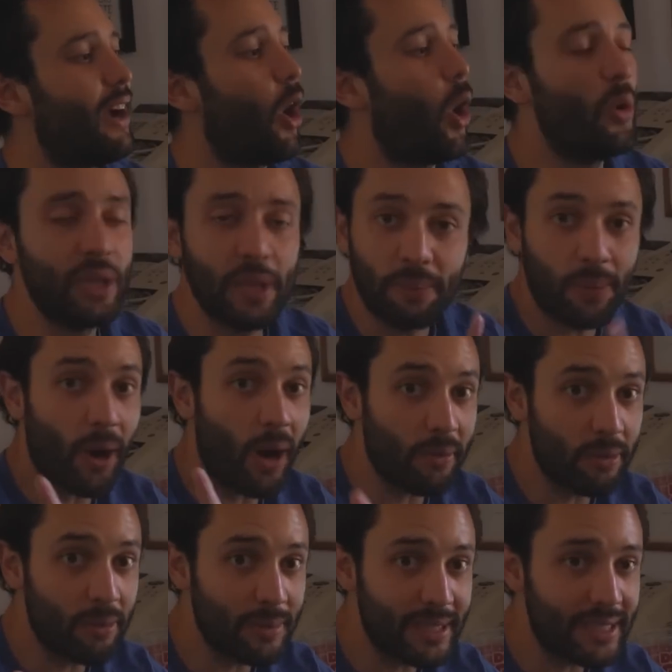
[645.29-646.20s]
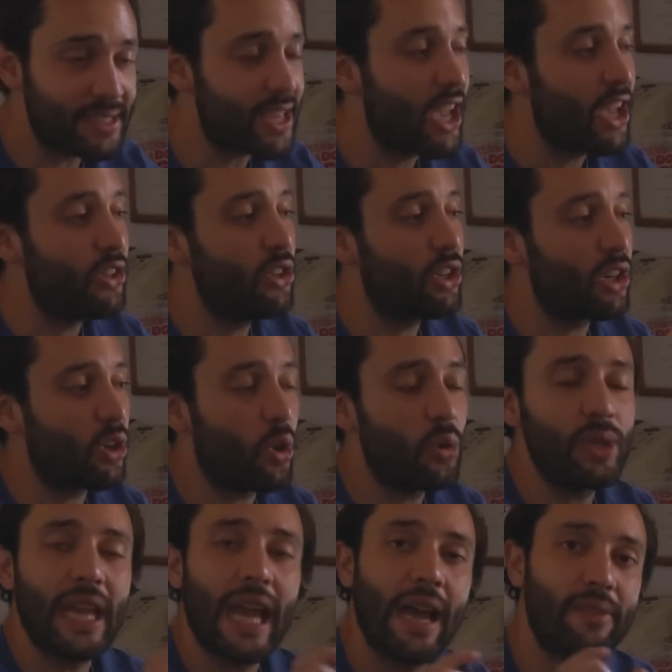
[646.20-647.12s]
Only problem is you can
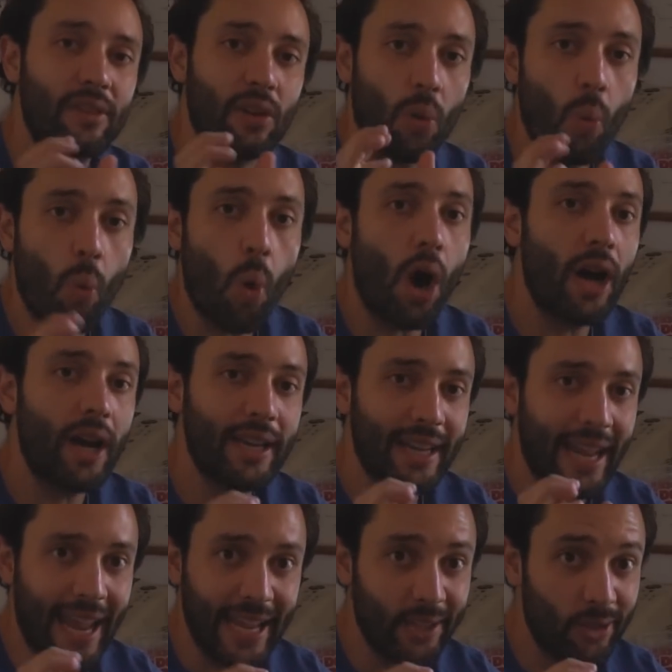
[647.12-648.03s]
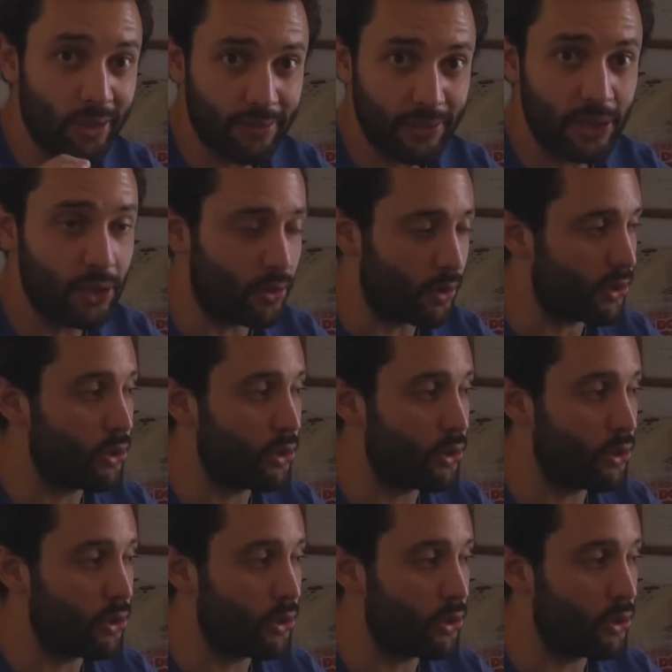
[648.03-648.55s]
only have it on wide angle view.